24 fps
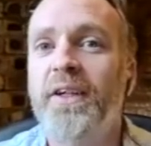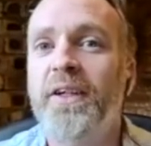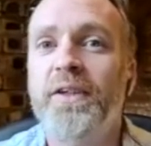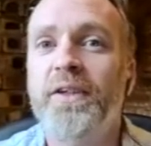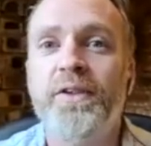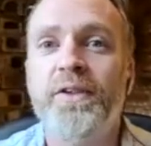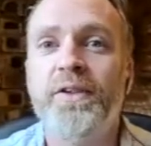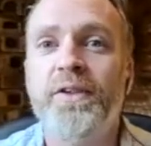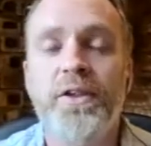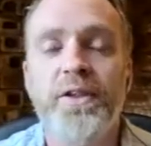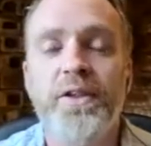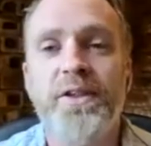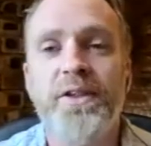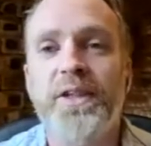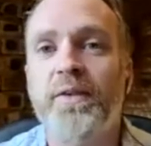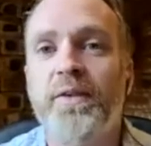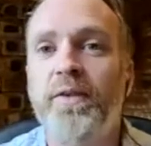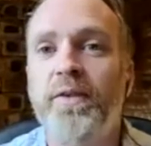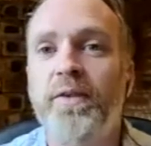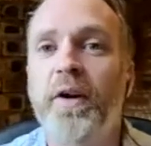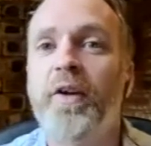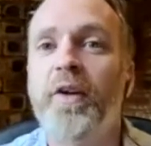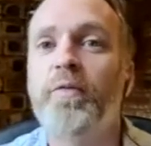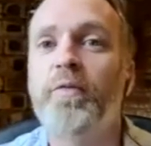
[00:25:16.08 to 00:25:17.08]
just say
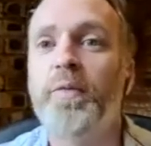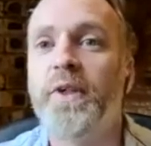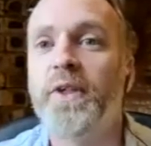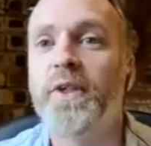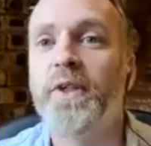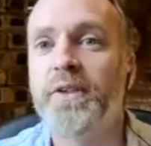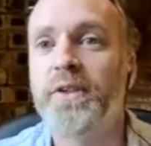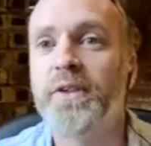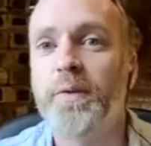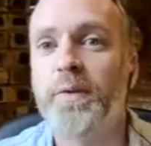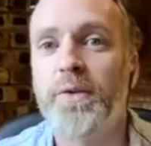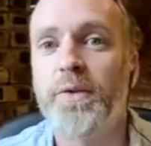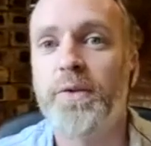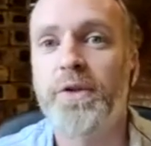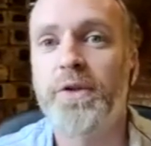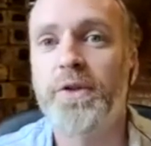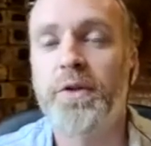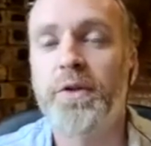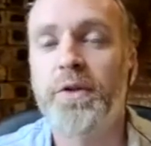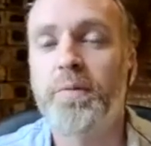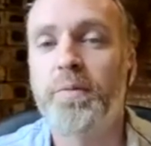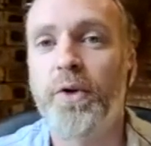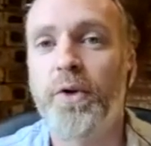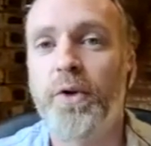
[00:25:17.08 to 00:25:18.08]
5 minutes. I'm just going to
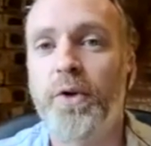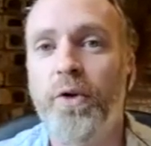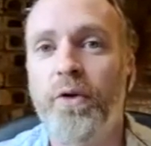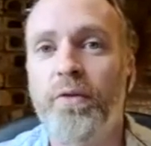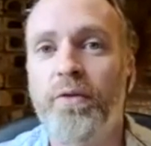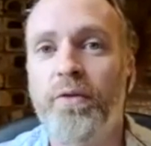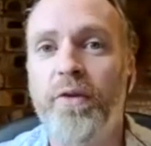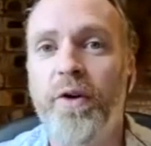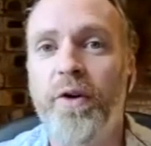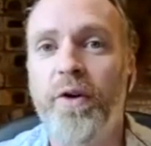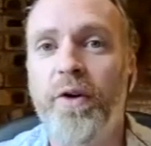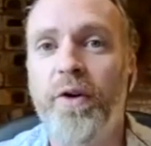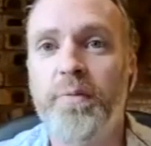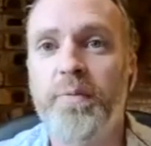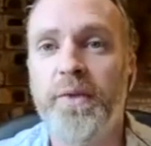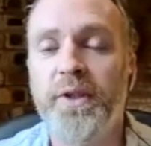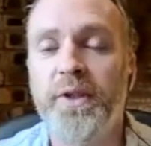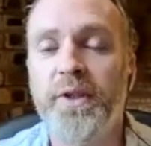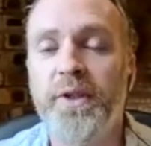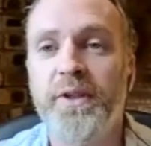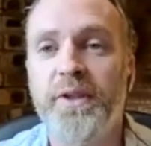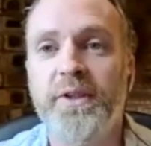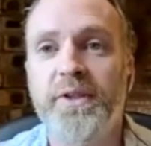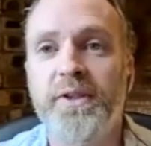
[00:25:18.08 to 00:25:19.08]
put on 5
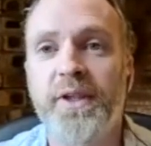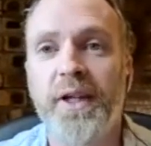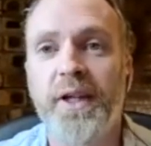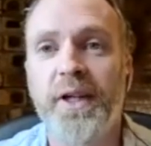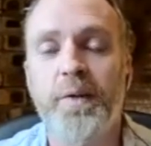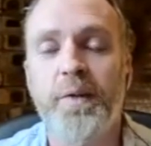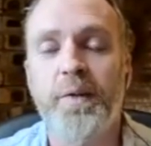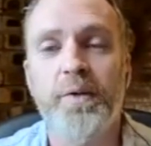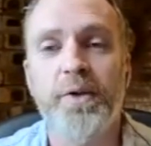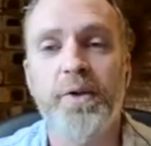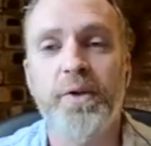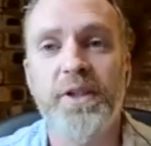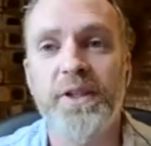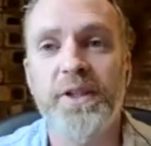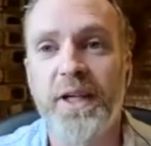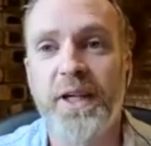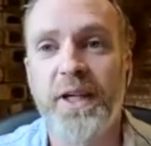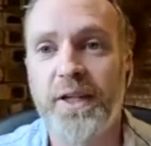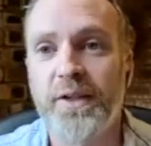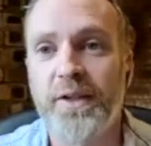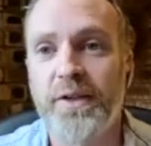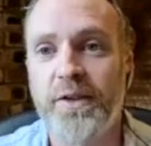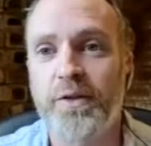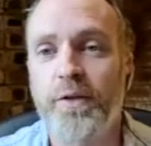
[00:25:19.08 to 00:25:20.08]
minutes and I'm going to
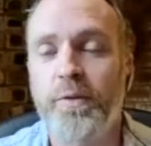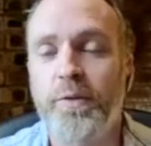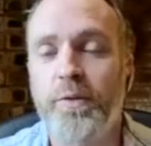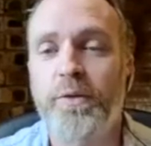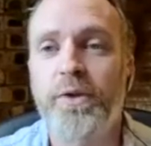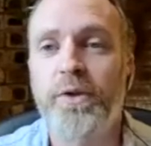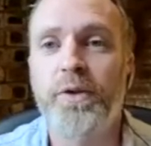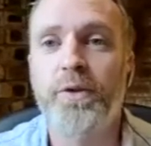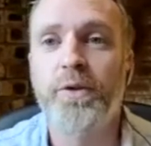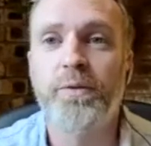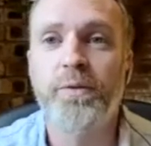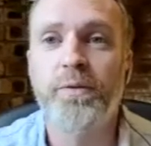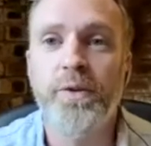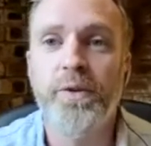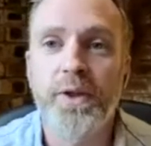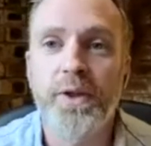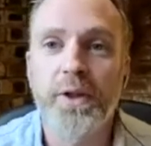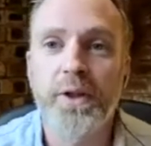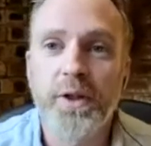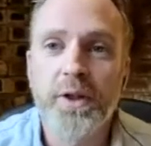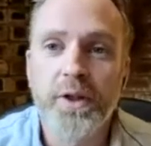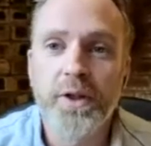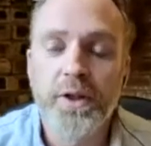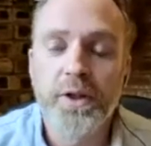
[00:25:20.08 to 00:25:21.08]
dance. Or I'm going to
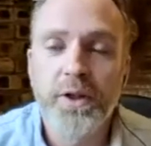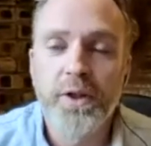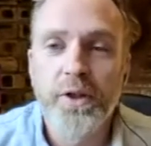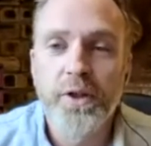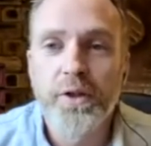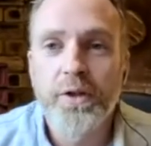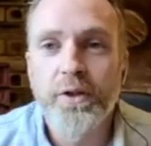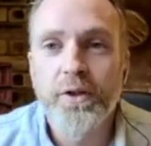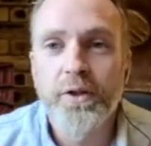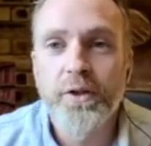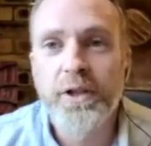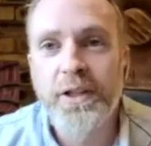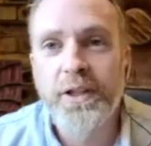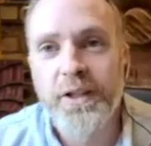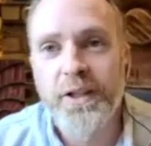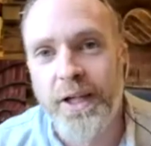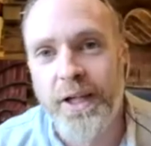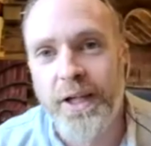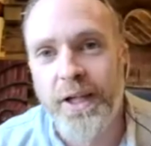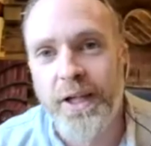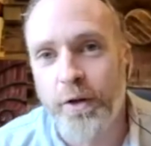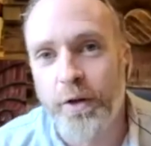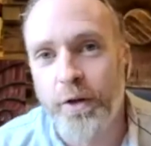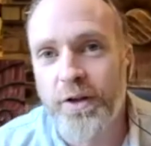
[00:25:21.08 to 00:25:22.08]
get
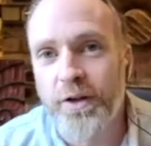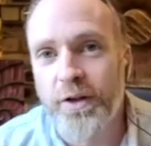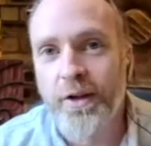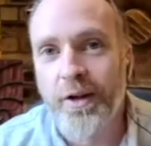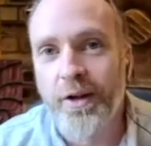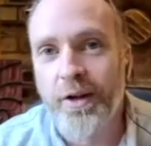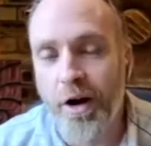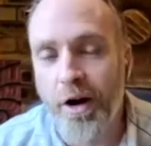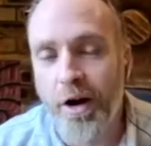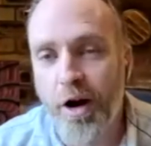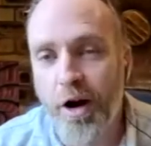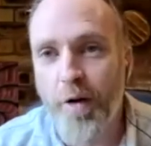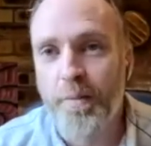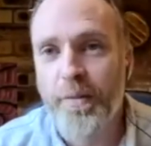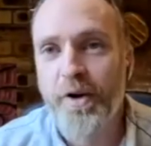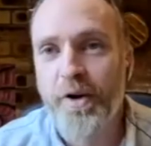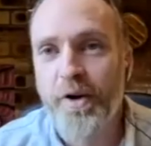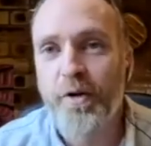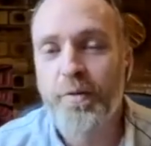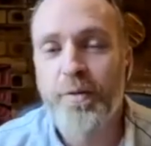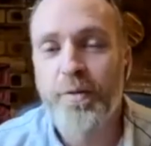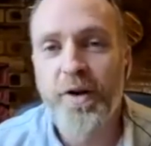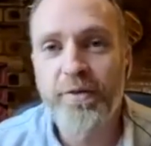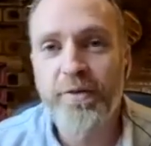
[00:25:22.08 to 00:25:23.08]
onto the carpet on
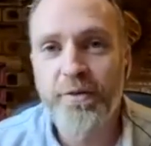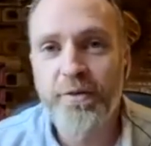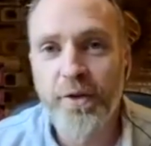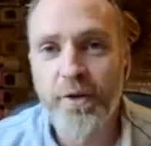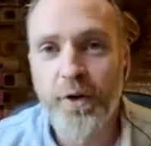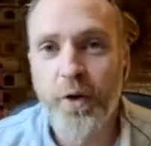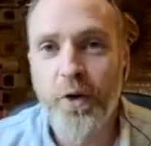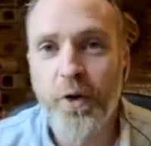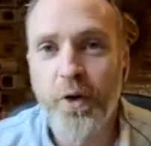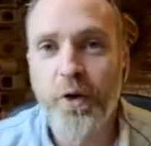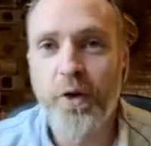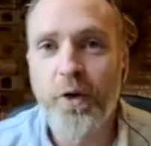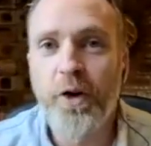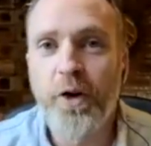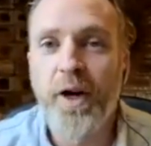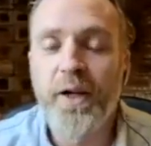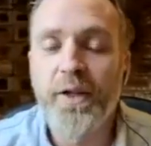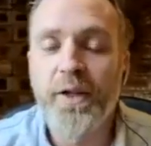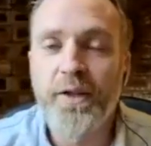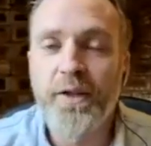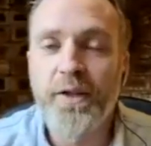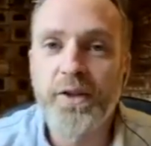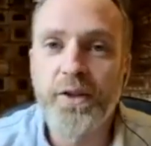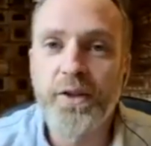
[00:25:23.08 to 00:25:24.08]
my floor and
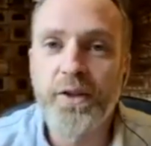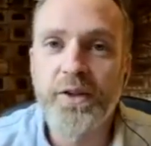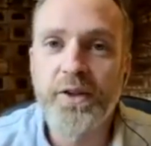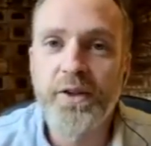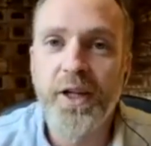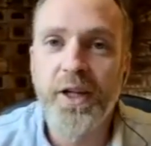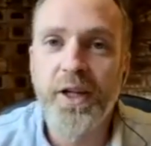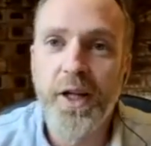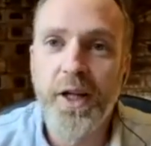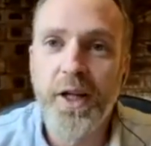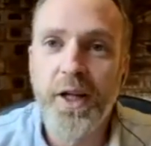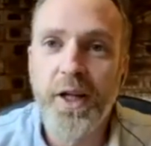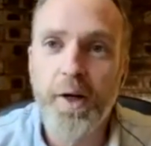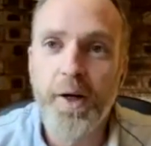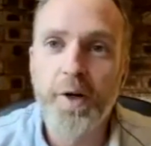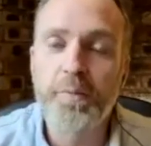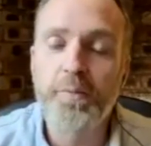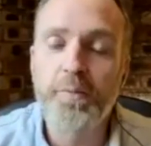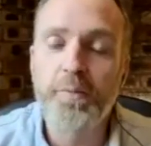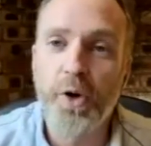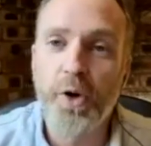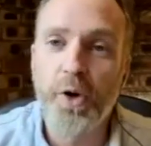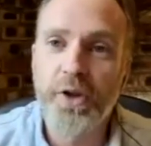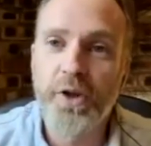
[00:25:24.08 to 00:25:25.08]
just allow my
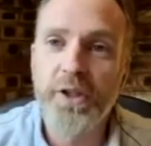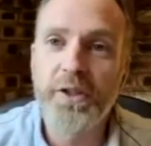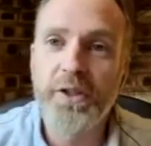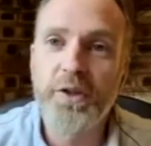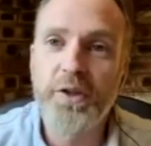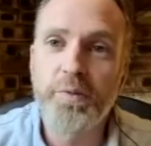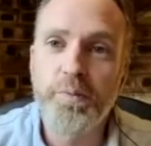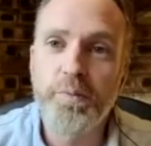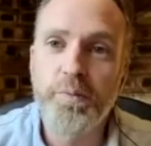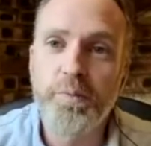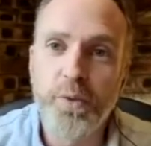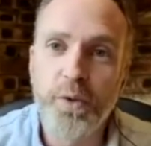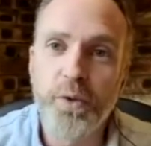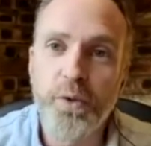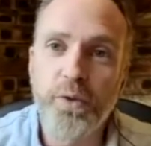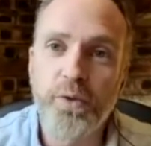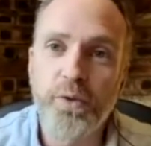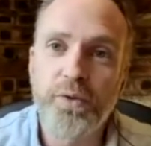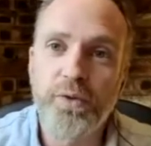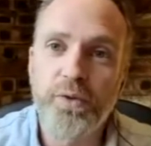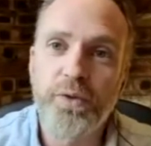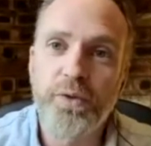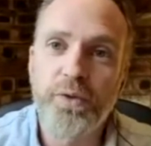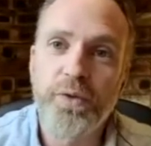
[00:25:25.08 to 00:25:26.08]
body to move
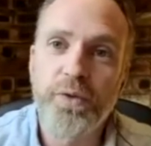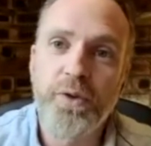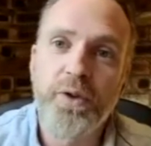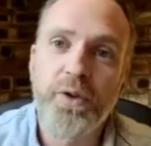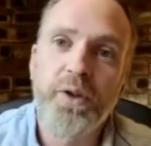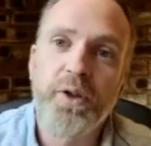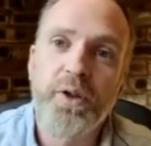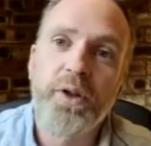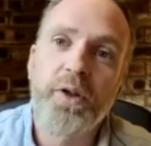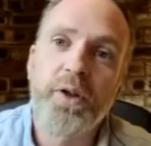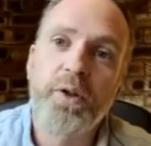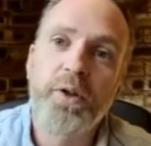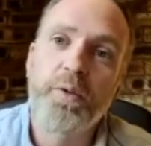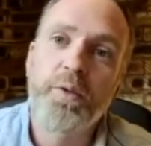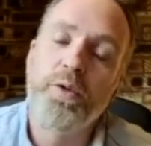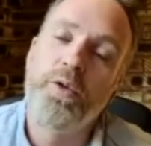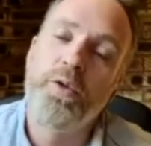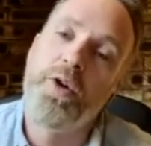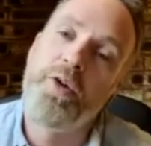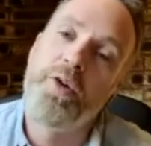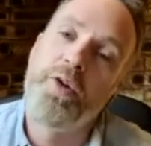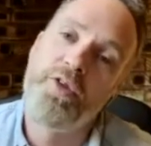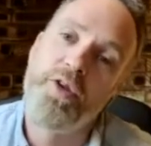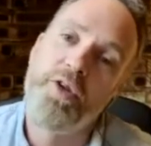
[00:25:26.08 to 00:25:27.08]

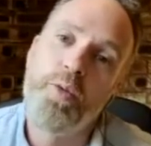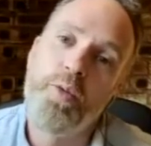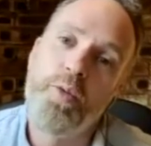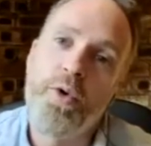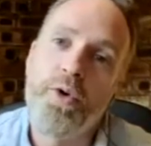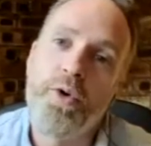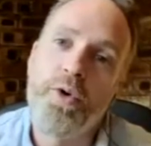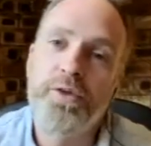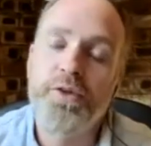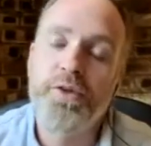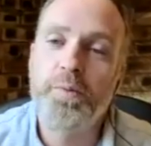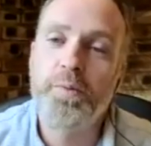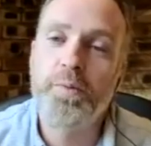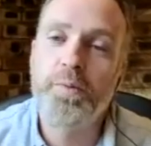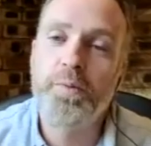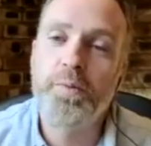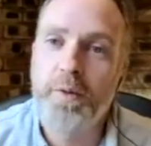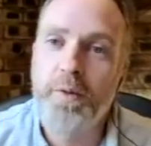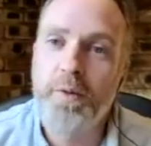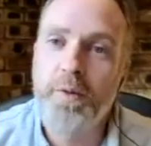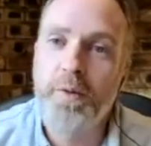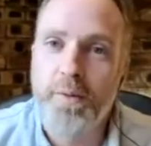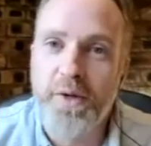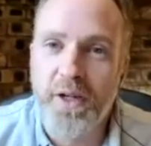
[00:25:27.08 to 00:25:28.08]
wherever it wants to be.
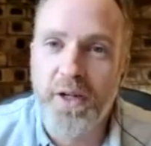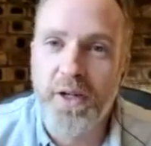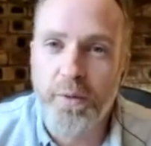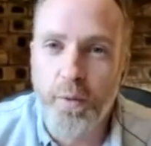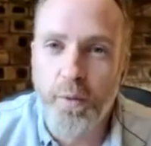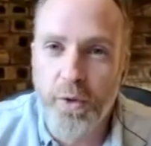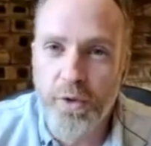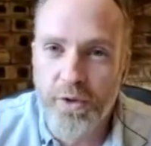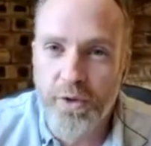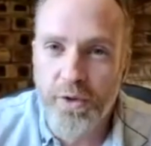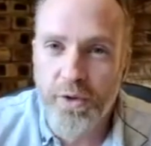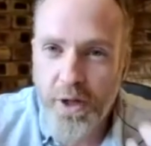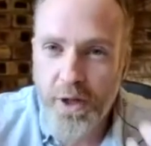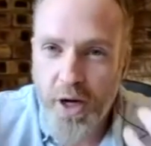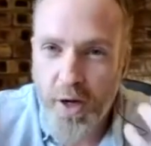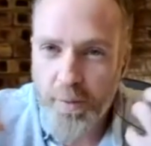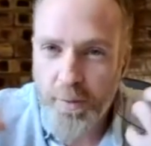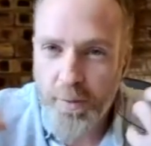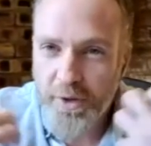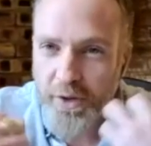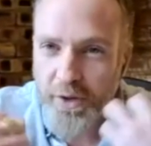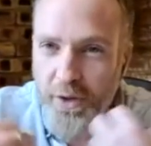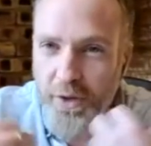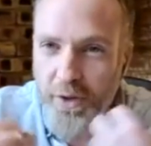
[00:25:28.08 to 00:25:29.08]
Maybe it wants to come
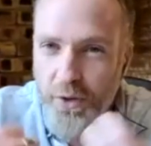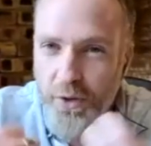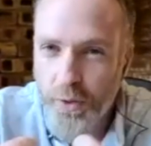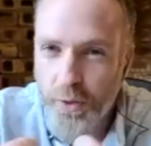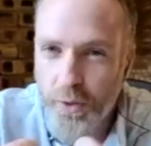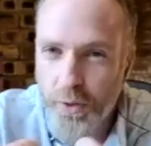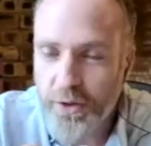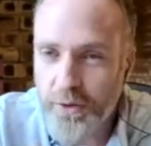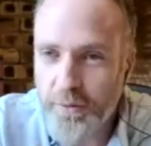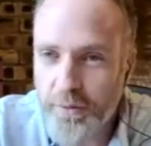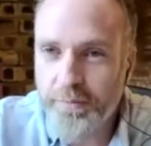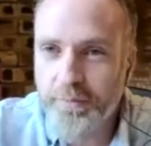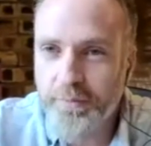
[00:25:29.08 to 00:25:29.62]
into